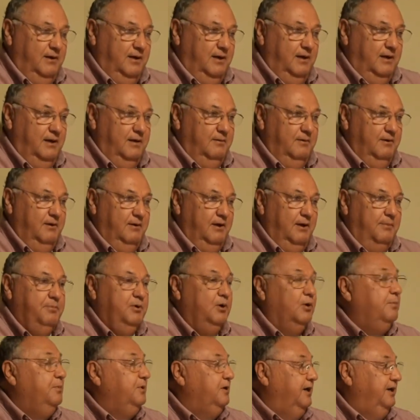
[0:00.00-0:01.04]
uh,
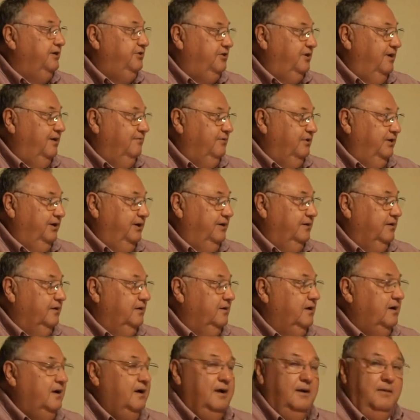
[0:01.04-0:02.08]
appropriation every year
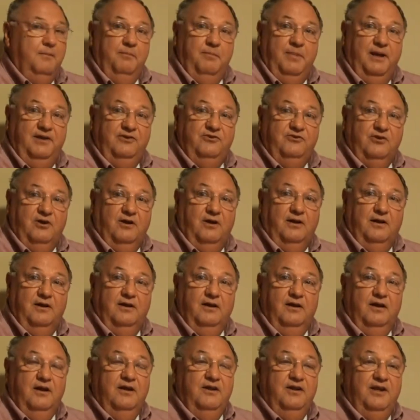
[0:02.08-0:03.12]
based
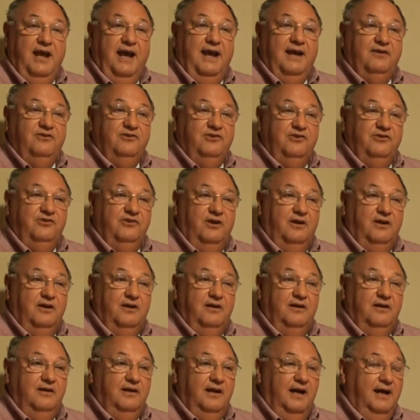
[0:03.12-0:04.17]
on taxes
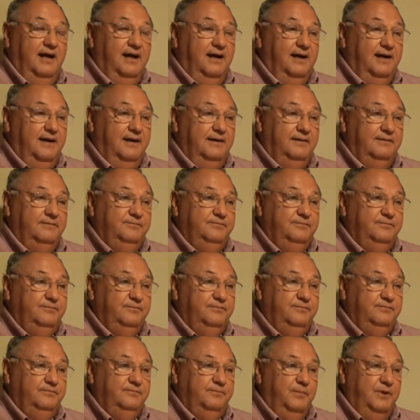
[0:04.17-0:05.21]
on uh,
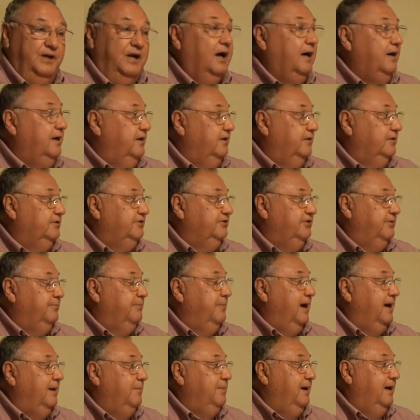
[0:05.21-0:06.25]
binoculars
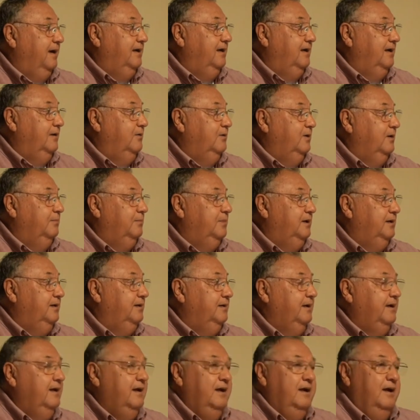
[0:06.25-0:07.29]
and backpacking equipment.
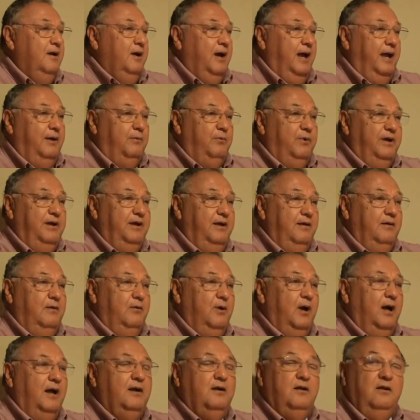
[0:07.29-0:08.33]
And we
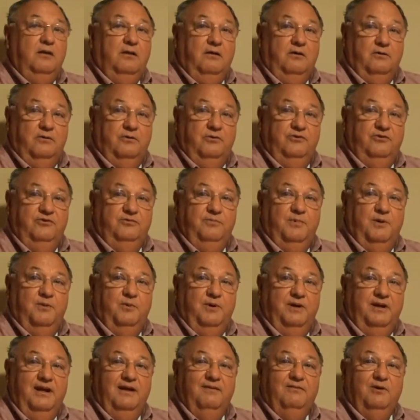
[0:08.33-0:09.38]
got close, but
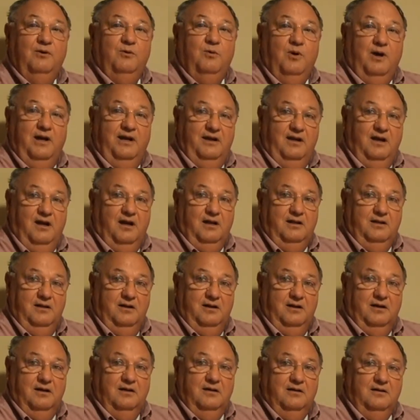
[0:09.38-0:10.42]
we never quite got
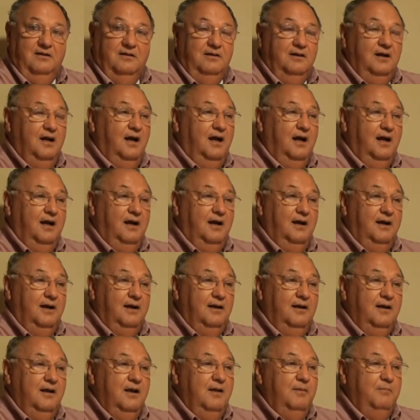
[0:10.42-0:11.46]
there.
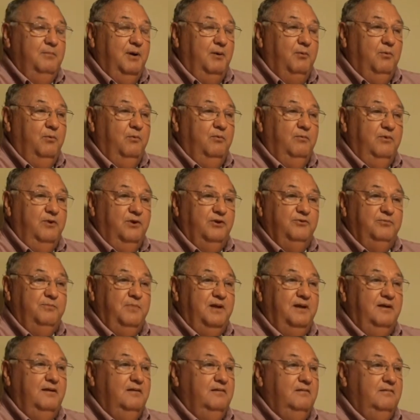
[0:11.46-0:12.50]
Uh, but there's
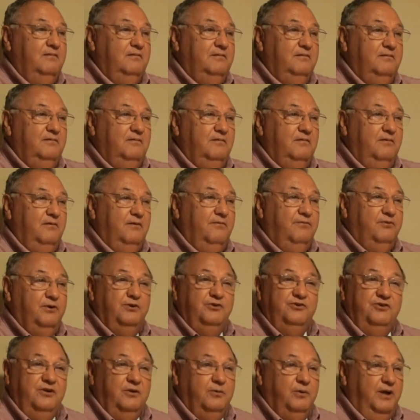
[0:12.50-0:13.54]
been, the
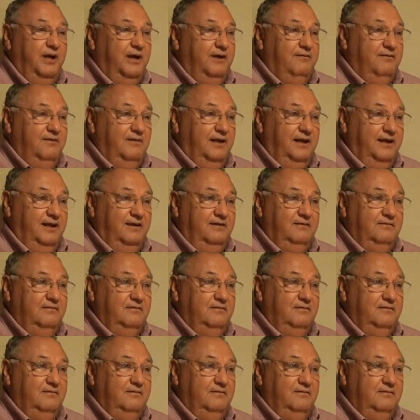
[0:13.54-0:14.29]
first year we had like